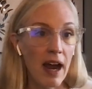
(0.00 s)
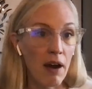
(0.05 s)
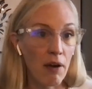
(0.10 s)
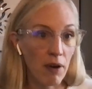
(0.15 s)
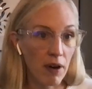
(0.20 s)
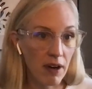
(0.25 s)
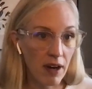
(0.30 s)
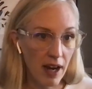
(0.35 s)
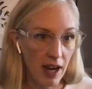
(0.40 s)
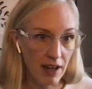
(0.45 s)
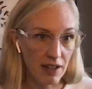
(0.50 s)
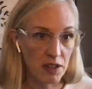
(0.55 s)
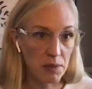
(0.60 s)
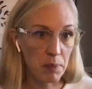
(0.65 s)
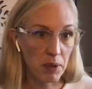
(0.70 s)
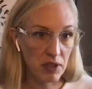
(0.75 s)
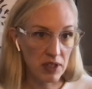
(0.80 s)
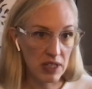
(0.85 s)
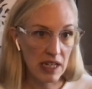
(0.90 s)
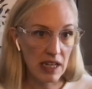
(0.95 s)
our
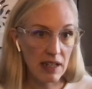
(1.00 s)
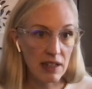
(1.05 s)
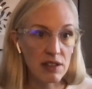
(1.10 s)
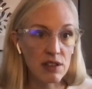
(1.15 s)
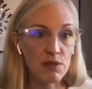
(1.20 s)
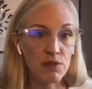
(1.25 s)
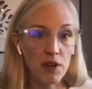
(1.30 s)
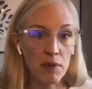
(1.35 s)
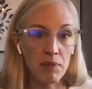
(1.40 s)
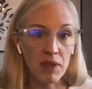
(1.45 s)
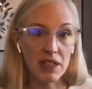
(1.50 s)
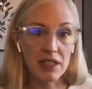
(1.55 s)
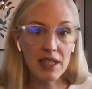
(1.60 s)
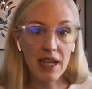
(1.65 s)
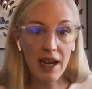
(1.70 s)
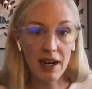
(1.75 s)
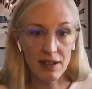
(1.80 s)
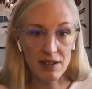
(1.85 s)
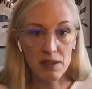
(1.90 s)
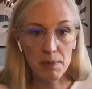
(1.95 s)
expertise from the
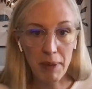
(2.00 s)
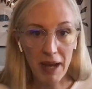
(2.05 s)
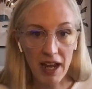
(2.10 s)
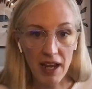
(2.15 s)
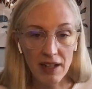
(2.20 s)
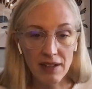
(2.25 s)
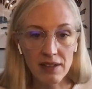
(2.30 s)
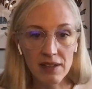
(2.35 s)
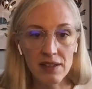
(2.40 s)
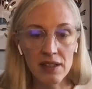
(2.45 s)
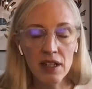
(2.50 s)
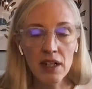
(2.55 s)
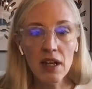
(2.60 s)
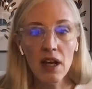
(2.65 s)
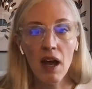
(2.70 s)
tech space,